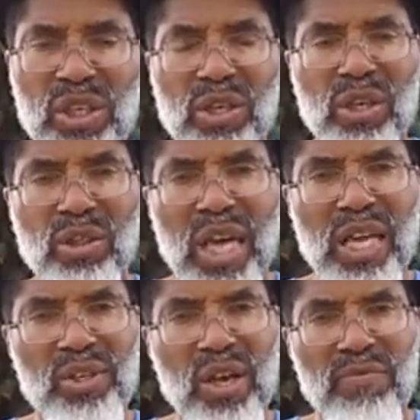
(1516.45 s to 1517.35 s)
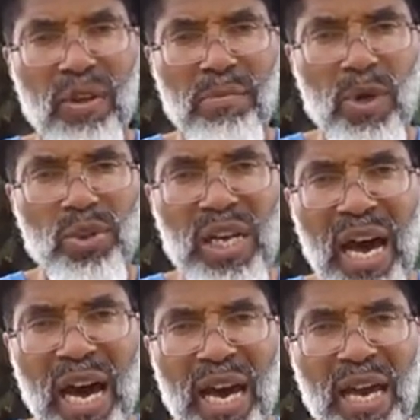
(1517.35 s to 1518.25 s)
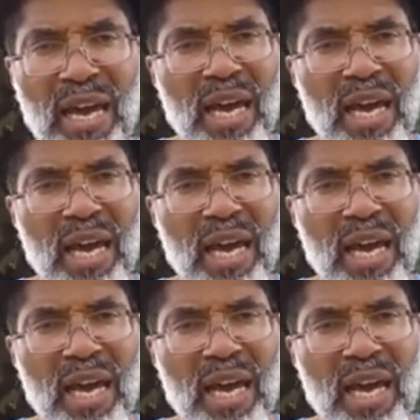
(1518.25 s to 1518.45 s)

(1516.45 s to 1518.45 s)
to the things of the Most High,